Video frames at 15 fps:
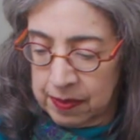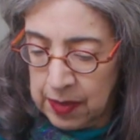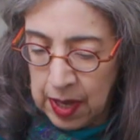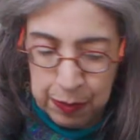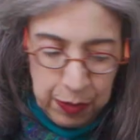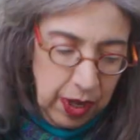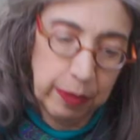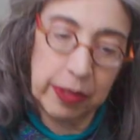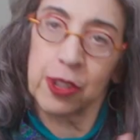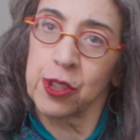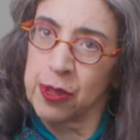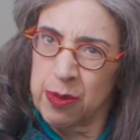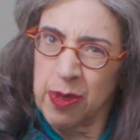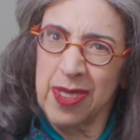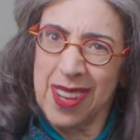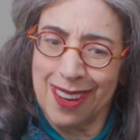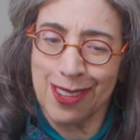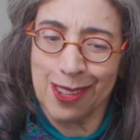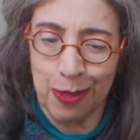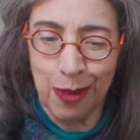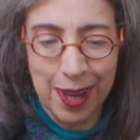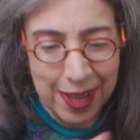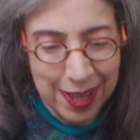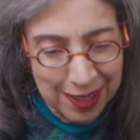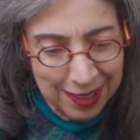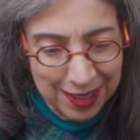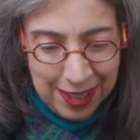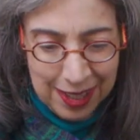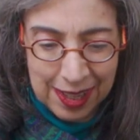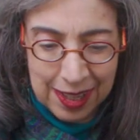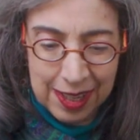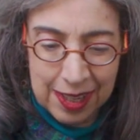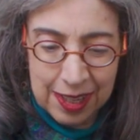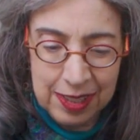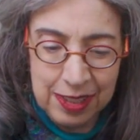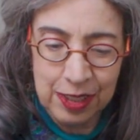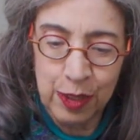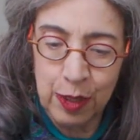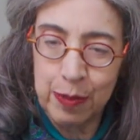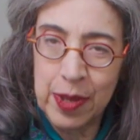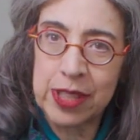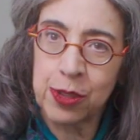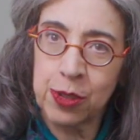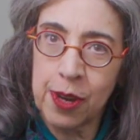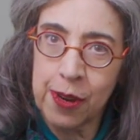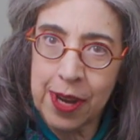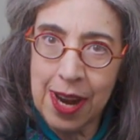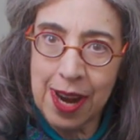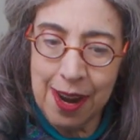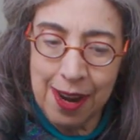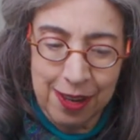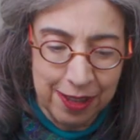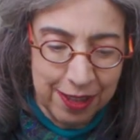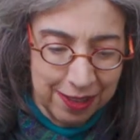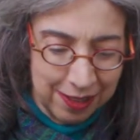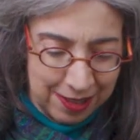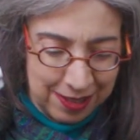I probably should throw that one away. Metro card.